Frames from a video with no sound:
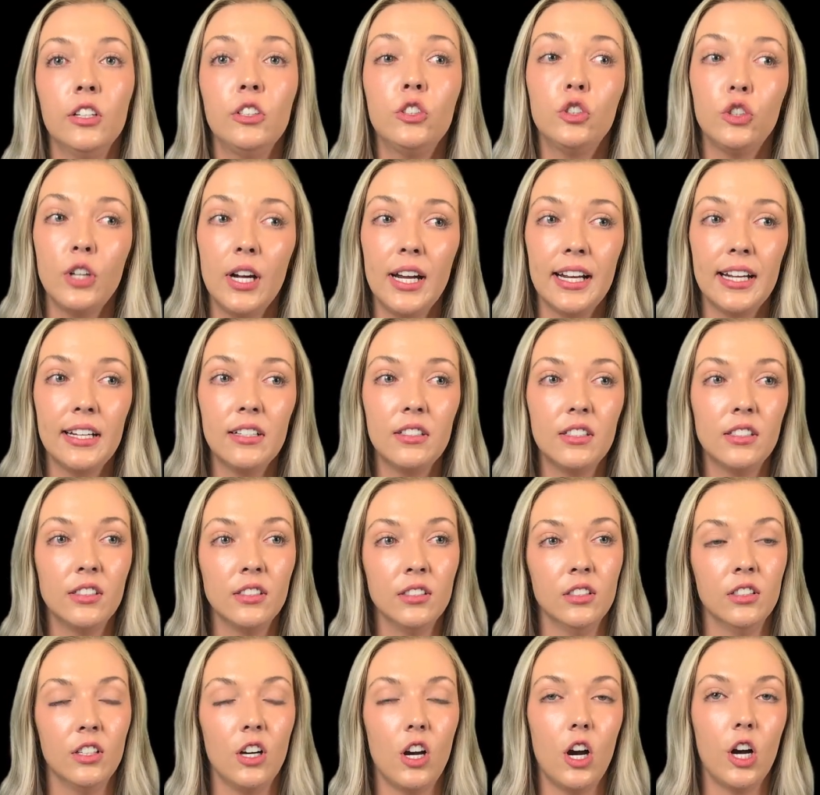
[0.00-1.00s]
Credits
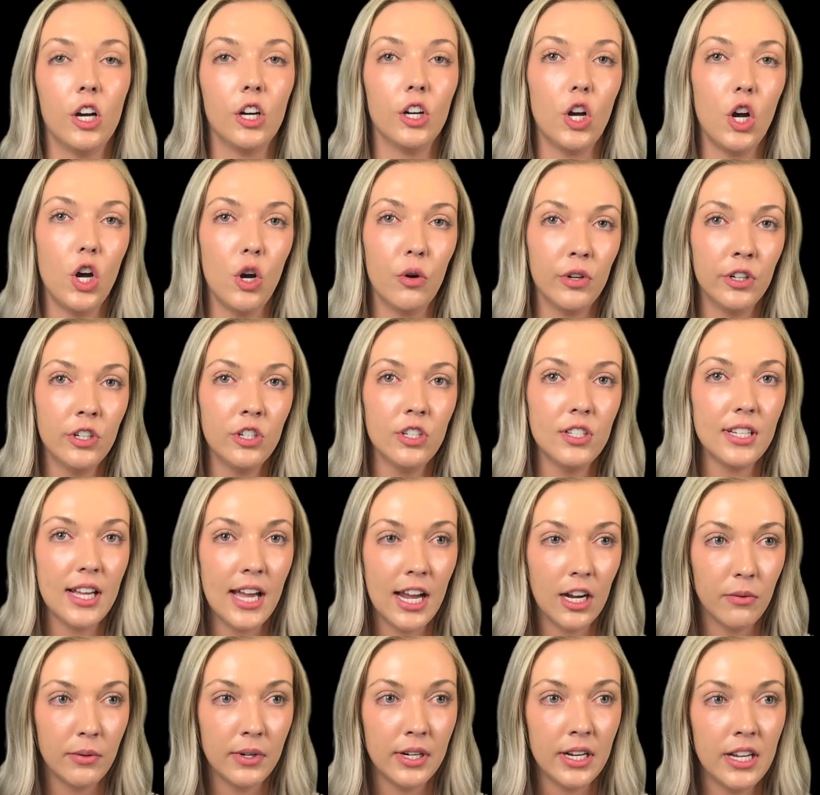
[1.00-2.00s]
are owner's
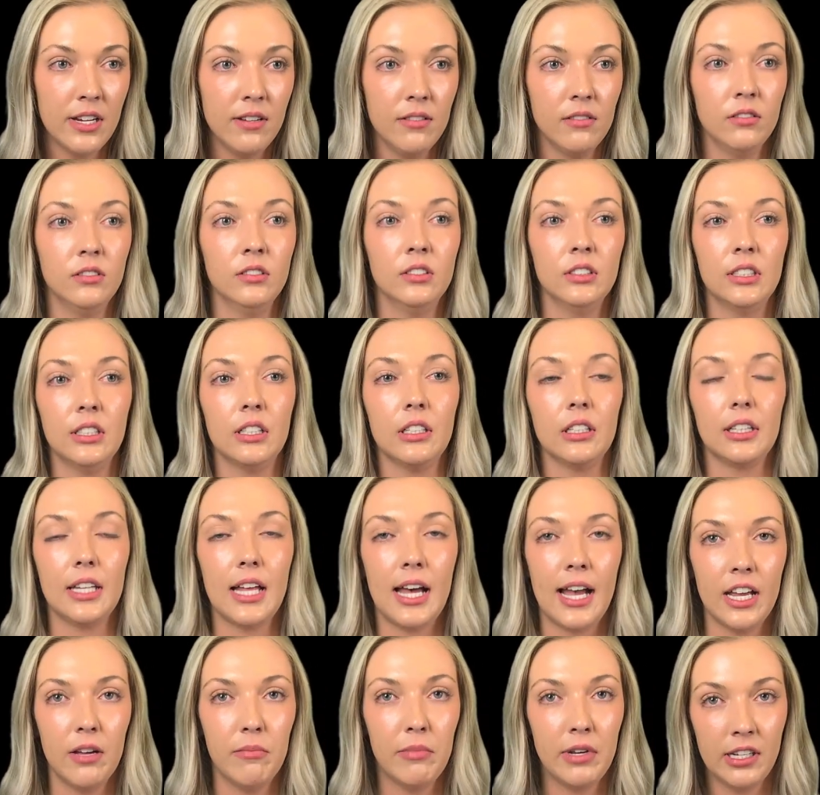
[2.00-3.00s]
equity,
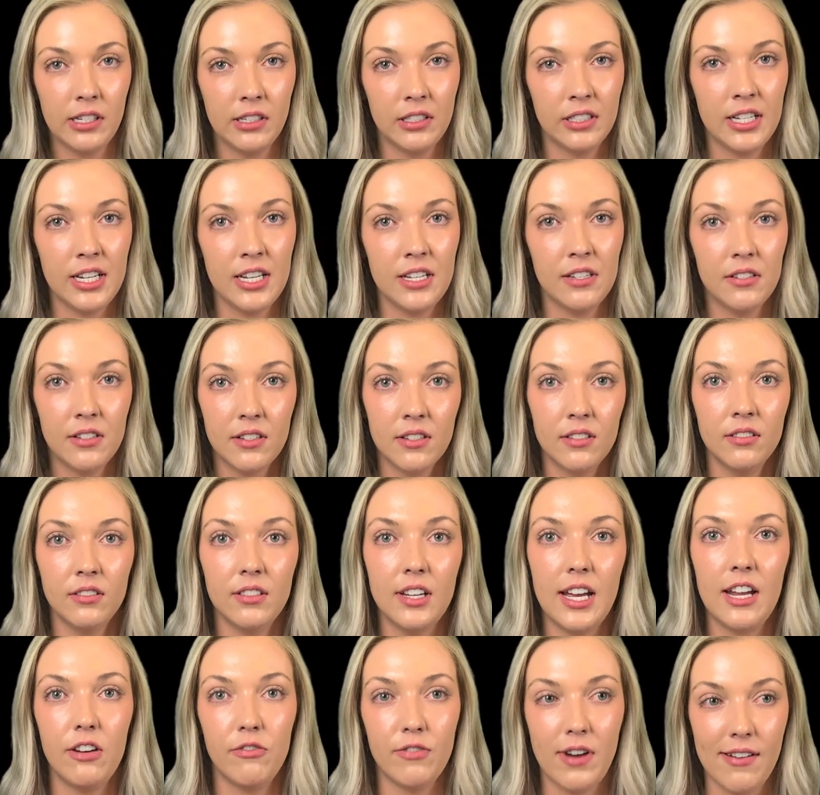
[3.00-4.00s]
liabilities,
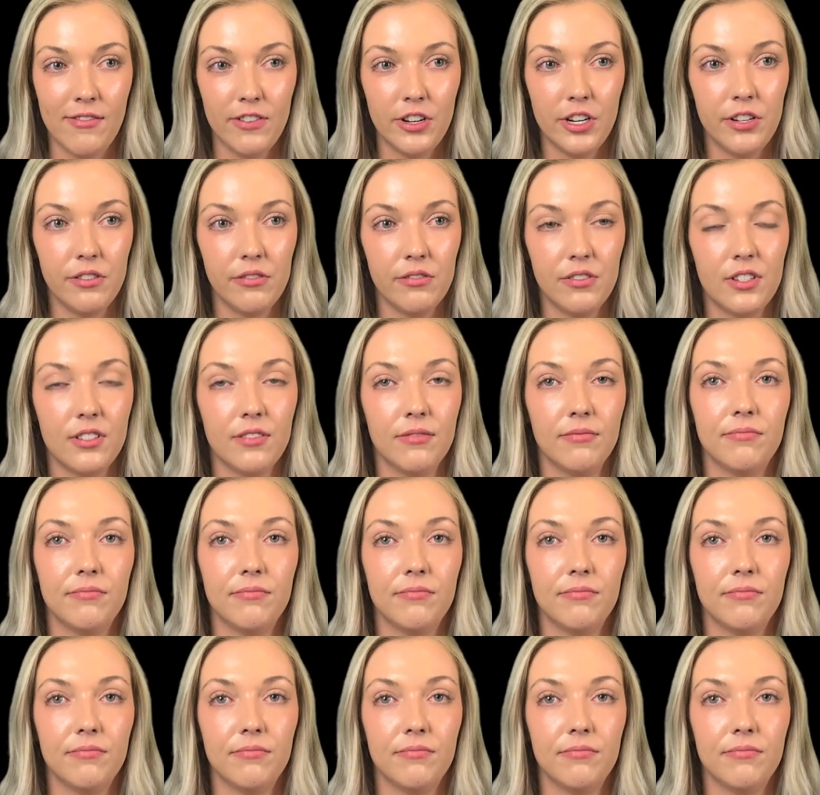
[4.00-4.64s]
and revenues.